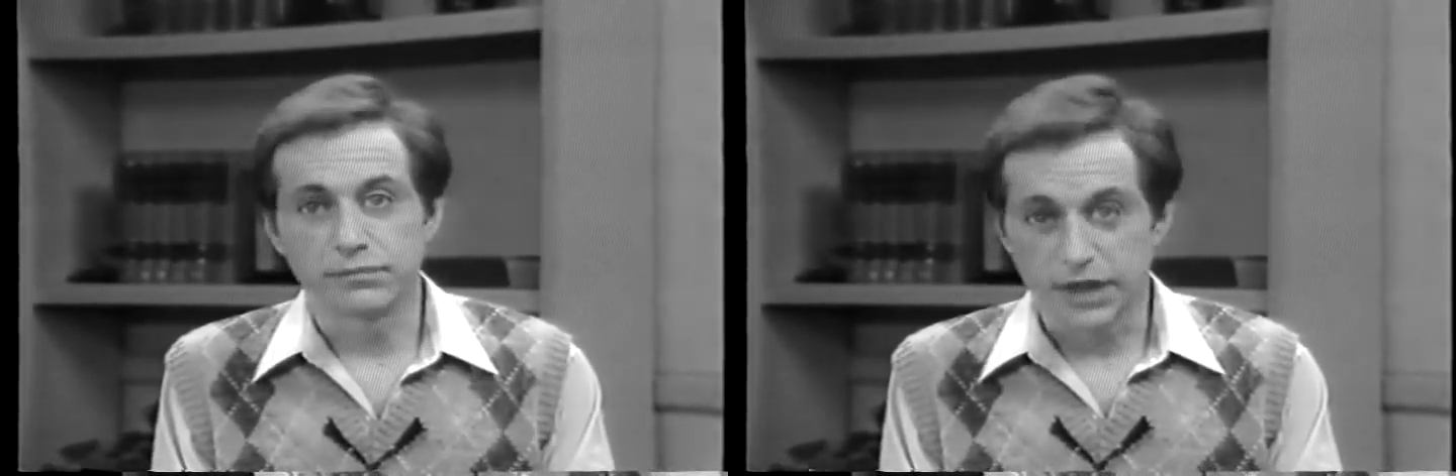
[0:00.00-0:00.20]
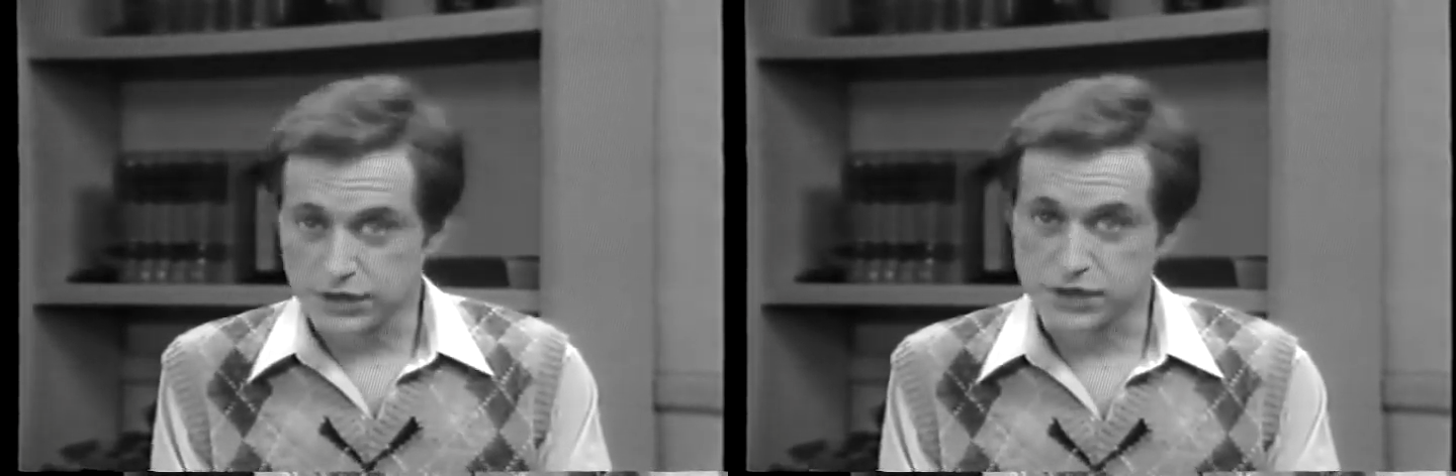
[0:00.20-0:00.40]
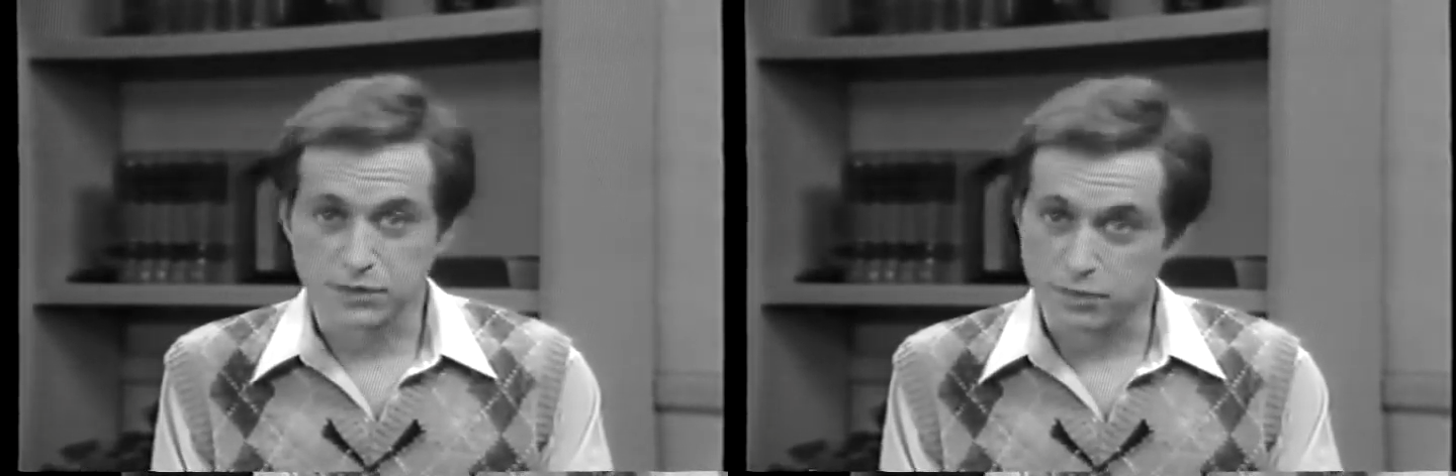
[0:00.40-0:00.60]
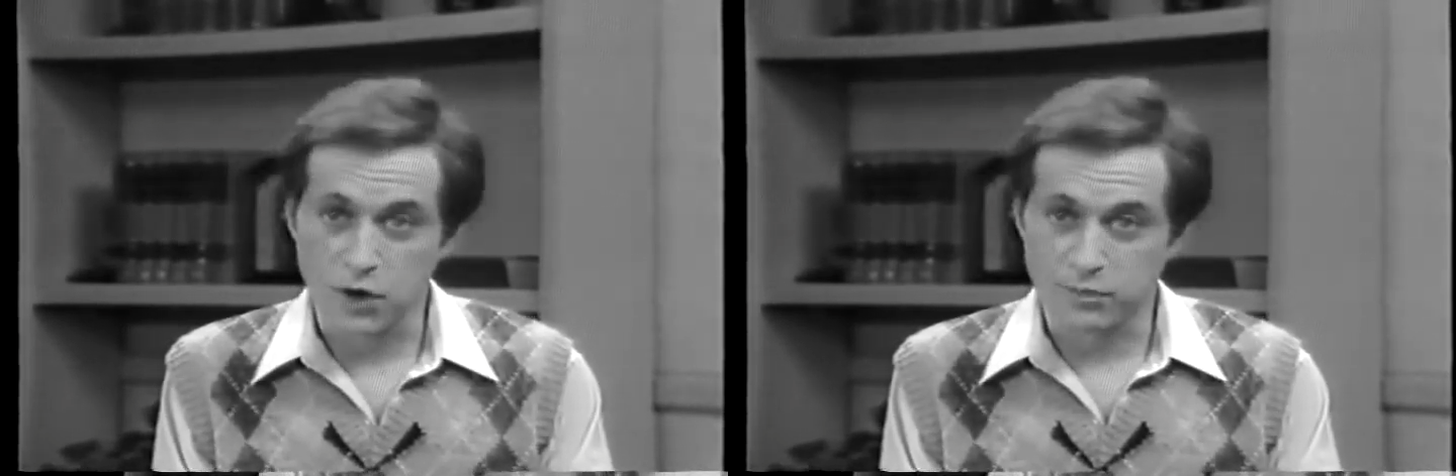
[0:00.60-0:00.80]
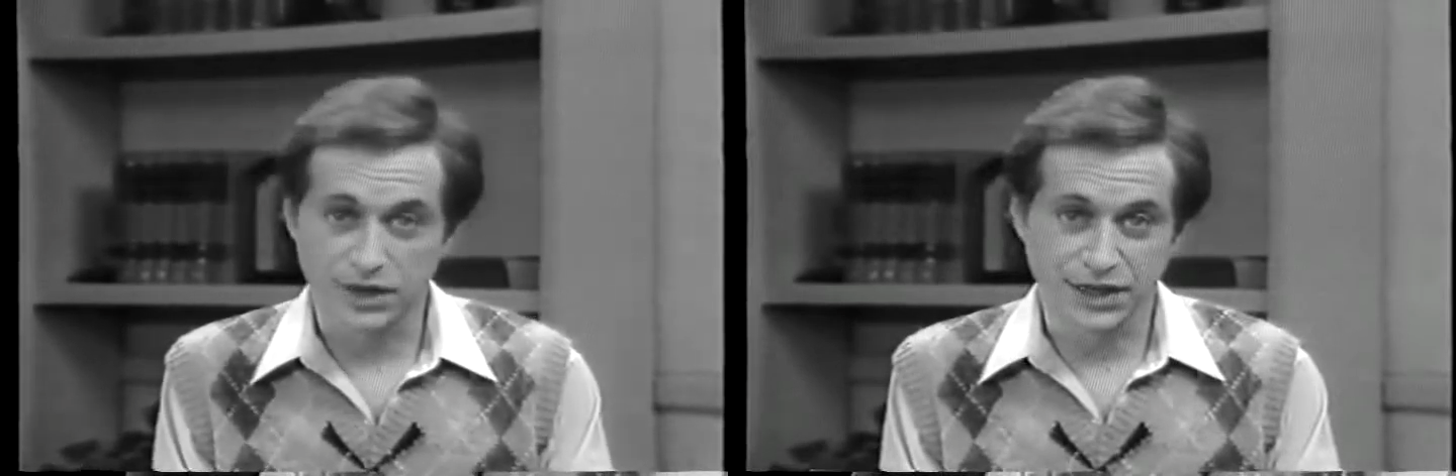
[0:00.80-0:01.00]
It's
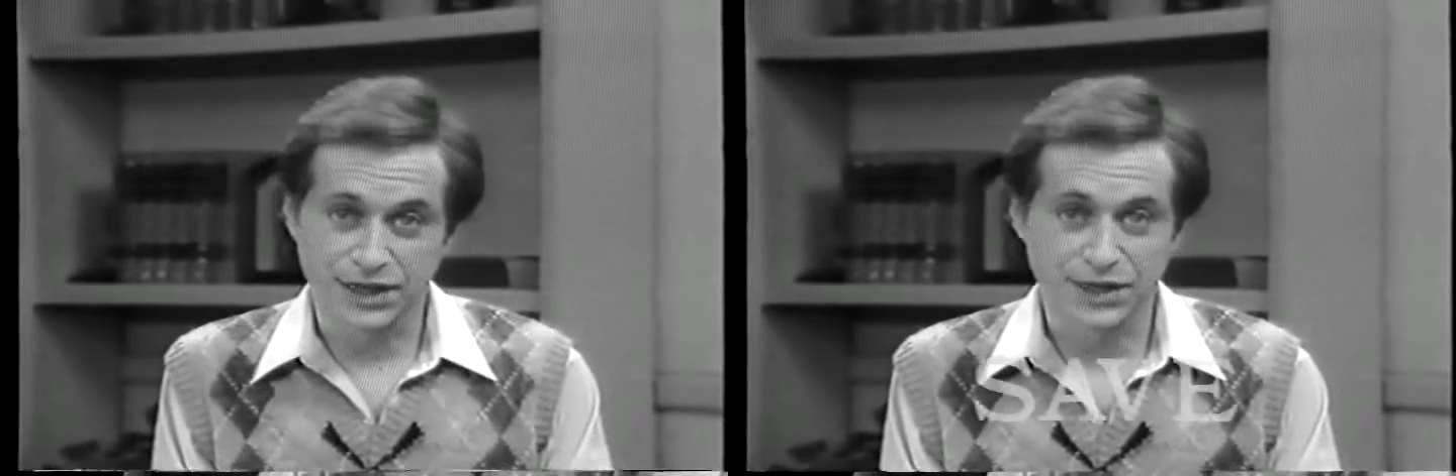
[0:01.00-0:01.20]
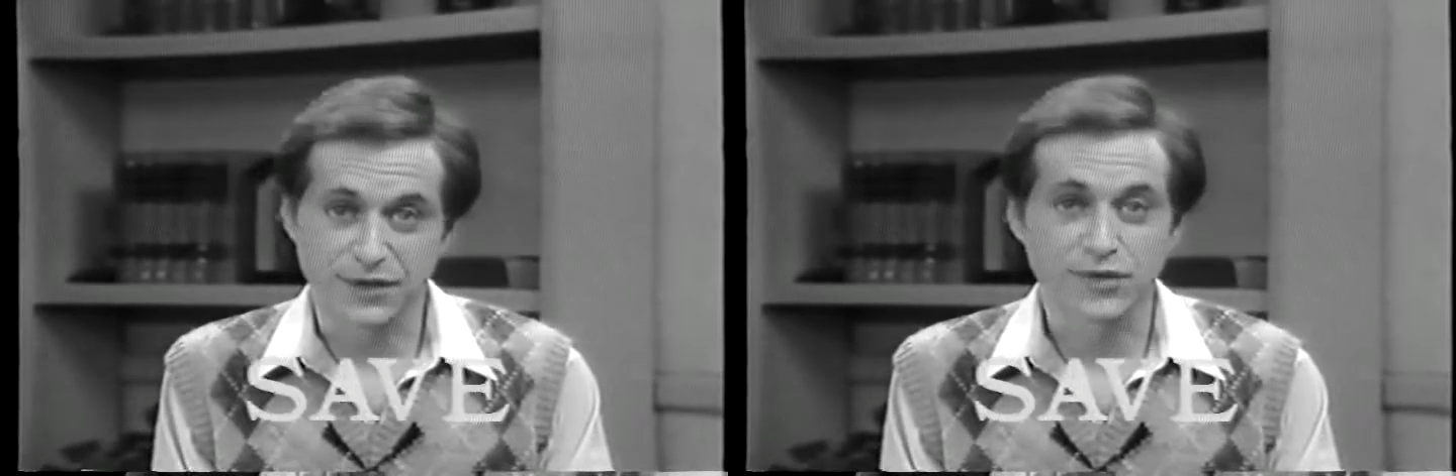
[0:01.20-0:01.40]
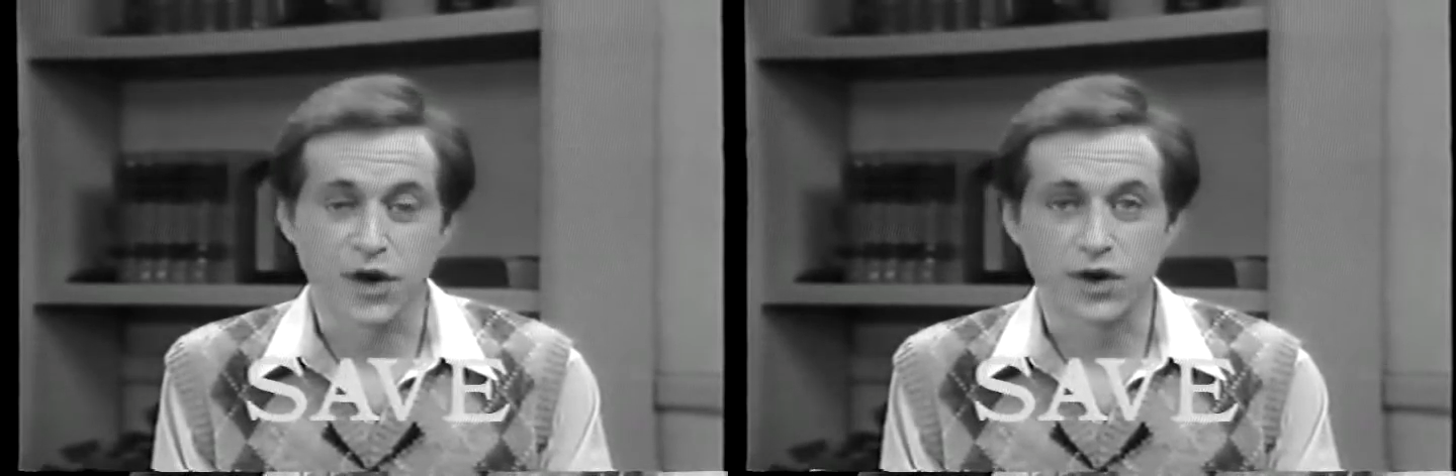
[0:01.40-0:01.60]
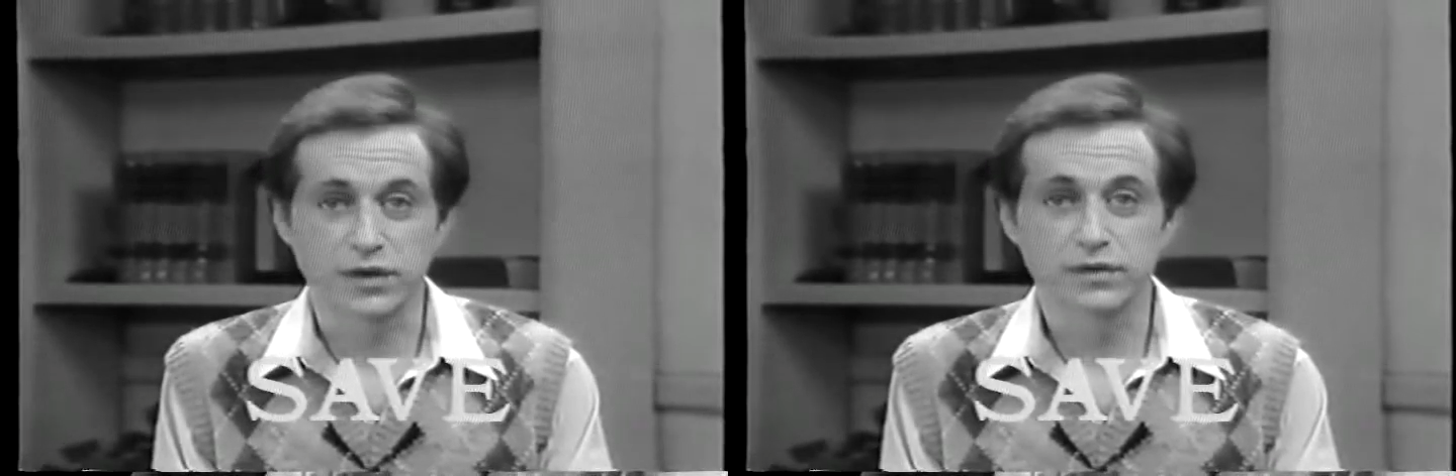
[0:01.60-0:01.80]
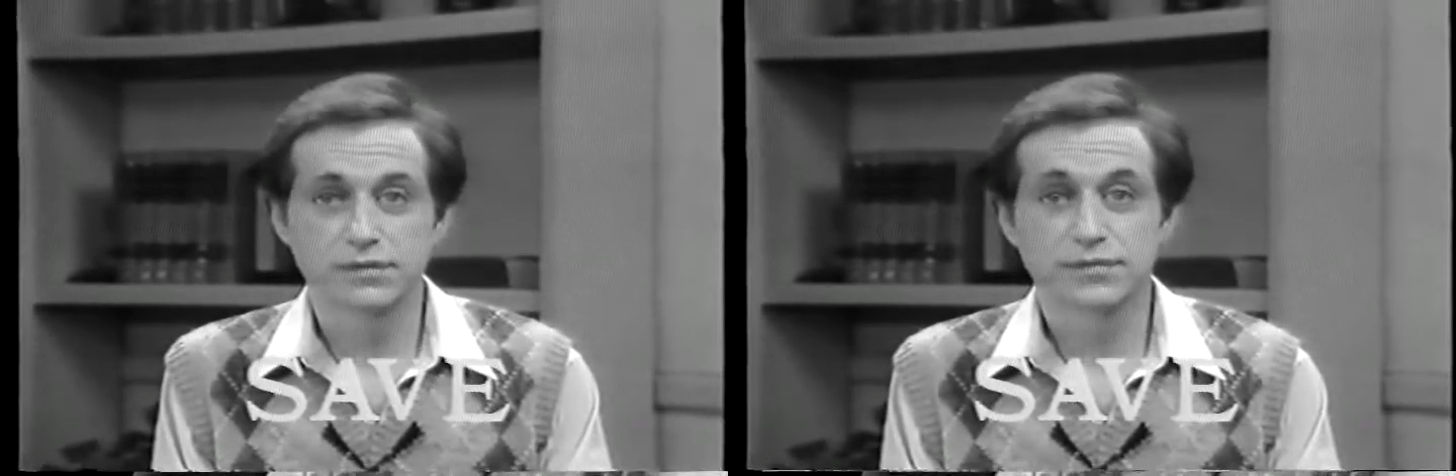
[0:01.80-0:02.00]
appropriately enough called